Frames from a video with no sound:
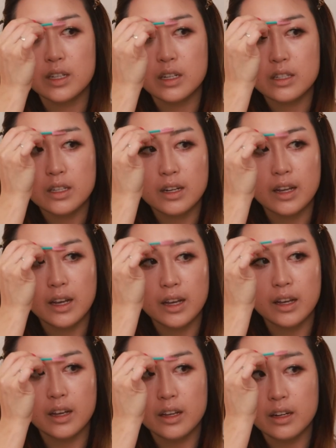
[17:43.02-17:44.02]
it doesn't
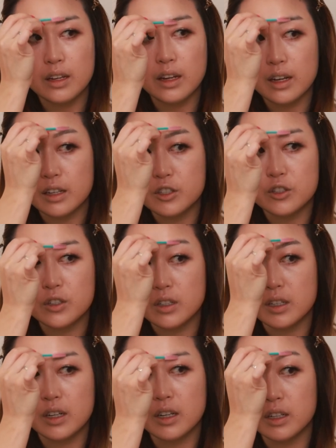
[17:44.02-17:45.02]
add
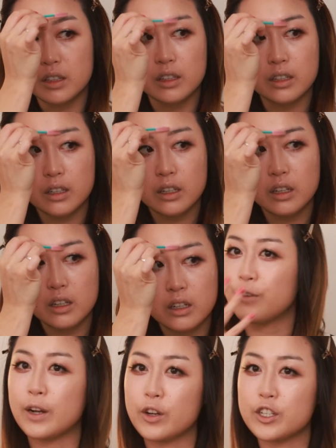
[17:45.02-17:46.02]
extra color.
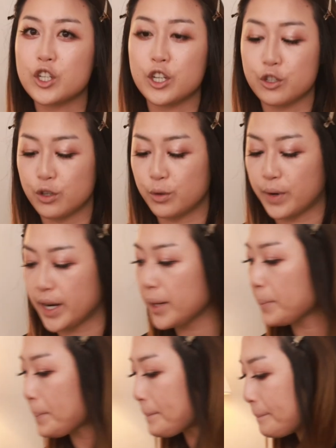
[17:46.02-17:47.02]
Very gentle, right?